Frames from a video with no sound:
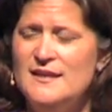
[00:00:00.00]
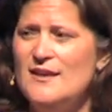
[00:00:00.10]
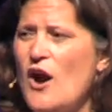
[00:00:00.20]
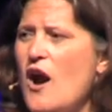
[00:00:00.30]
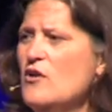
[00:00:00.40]

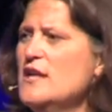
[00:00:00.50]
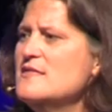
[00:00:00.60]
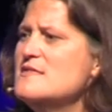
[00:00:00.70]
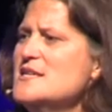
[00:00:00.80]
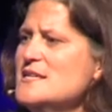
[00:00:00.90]
Now, how
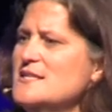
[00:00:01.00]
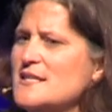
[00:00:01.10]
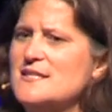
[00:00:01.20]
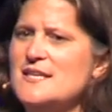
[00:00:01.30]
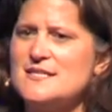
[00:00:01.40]
can this
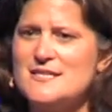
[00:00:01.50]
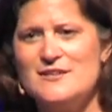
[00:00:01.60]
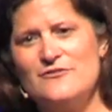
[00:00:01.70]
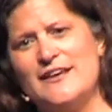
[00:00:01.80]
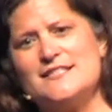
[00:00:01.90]
exist in
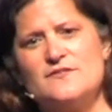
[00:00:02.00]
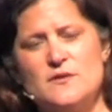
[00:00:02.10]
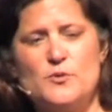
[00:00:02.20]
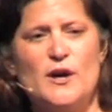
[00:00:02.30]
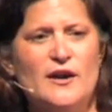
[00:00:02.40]
the face of
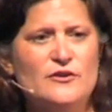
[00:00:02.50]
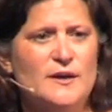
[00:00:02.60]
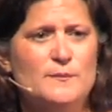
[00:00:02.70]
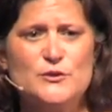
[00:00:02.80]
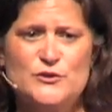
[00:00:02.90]
the prior
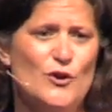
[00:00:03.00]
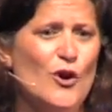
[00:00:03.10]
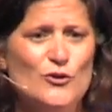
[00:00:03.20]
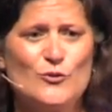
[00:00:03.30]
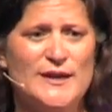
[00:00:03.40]
numbers and
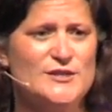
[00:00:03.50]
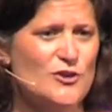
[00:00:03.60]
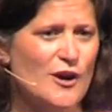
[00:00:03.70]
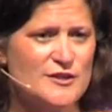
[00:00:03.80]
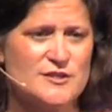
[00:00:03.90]
all the great
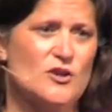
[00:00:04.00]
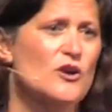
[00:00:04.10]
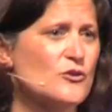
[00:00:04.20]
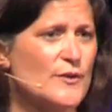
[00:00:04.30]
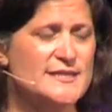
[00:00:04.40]
talks and
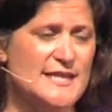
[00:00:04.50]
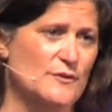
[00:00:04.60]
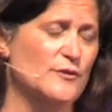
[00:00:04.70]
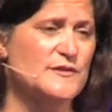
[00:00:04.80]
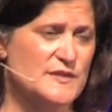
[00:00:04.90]
all the great
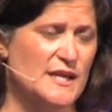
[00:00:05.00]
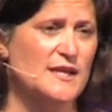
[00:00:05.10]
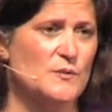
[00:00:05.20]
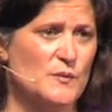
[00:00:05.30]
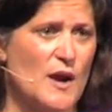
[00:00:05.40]
data we've
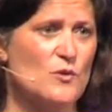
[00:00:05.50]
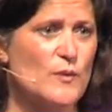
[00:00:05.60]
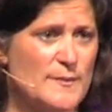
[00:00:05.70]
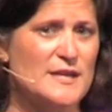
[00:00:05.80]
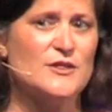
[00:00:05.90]
seen around
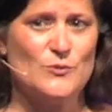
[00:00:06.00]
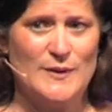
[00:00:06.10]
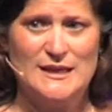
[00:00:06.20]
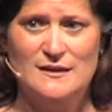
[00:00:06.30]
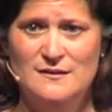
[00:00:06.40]
women at the
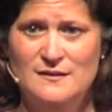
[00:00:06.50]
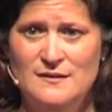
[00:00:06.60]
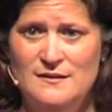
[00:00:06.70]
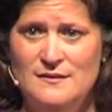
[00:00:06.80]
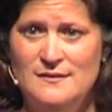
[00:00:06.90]
ready?
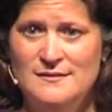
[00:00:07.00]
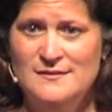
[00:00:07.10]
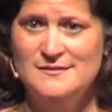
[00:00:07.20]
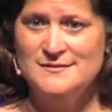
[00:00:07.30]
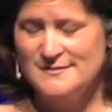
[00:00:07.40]

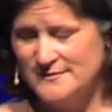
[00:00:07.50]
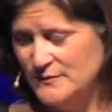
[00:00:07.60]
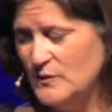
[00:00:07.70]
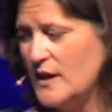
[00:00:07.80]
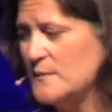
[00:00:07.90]

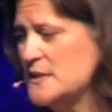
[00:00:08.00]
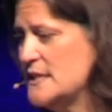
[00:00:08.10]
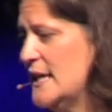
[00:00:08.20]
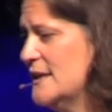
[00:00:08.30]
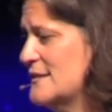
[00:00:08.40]
We'll come to
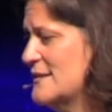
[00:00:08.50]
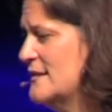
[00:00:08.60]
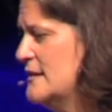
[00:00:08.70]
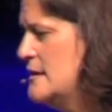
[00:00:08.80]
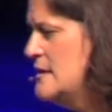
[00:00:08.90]
that.
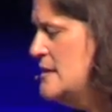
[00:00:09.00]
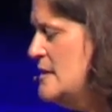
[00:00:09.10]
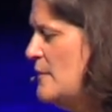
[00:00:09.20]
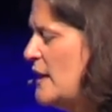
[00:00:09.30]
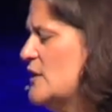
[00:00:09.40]

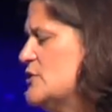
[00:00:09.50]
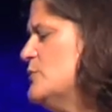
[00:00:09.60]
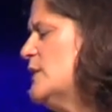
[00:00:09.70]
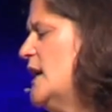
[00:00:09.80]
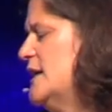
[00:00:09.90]
But I also
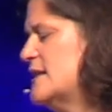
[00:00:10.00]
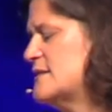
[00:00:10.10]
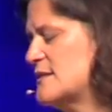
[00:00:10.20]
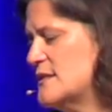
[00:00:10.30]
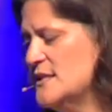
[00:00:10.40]
want to highlight
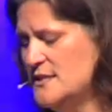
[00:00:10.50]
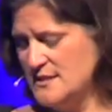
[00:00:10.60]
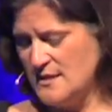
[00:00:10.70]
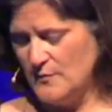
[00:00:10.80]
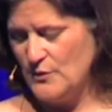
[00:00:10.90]
that this
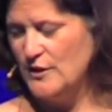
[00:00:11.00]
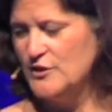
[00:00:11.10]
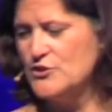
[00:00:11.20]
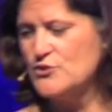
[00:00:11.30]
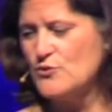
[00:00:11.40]
number
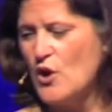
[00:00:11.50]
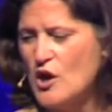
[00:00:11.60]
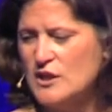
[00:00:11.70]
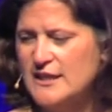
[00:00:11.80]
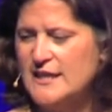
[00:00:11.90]
is
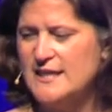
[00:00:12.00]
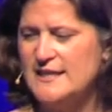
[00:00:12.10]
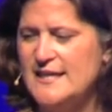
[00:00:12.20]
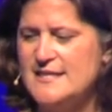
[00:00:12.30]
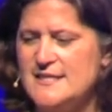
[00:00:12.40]
strongly
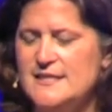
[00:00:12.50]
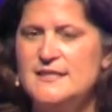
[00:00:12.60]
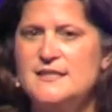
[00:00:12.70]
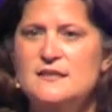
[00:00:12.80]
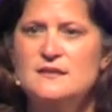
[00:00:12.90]

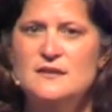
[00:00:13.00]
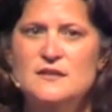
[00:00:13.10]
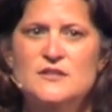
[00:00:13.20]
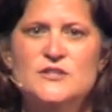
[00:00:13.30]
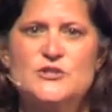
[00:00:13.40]
connected
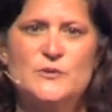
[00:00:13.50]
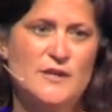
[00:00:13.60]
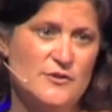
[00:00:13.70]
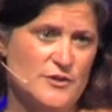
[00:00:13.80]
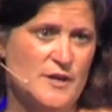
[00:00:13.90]
to
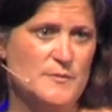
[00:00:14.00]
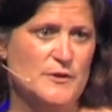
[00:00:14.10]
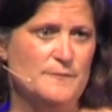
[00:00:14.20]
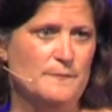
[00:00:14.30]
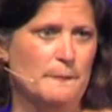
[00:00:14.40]
another
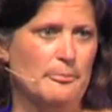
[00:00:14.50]
number